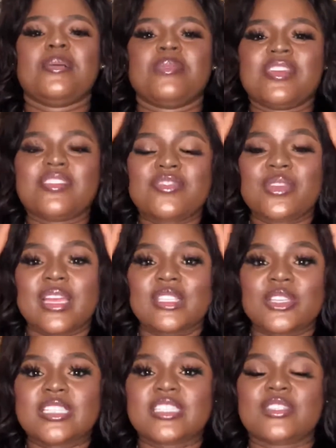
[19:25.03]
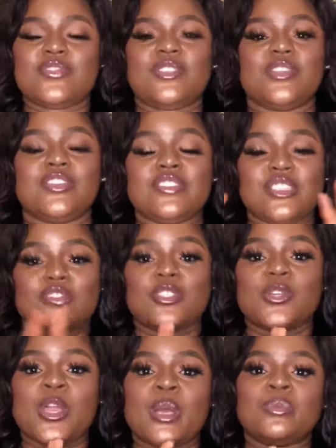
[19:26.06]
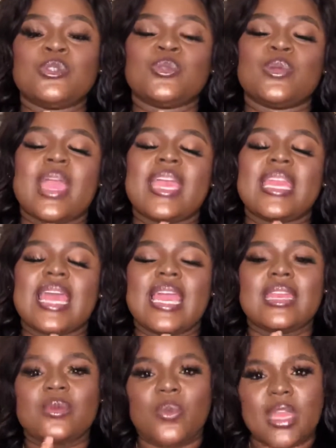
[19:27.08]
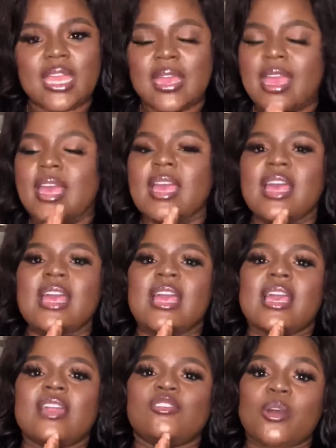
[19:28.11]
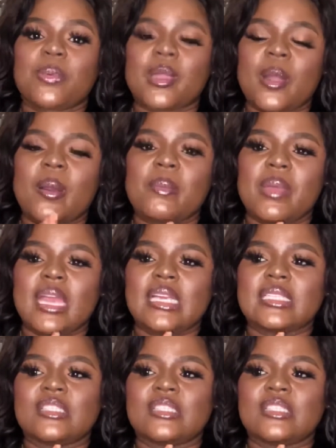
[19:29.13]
If you enjoyed this video, if this video helped you in any way, drop a comment.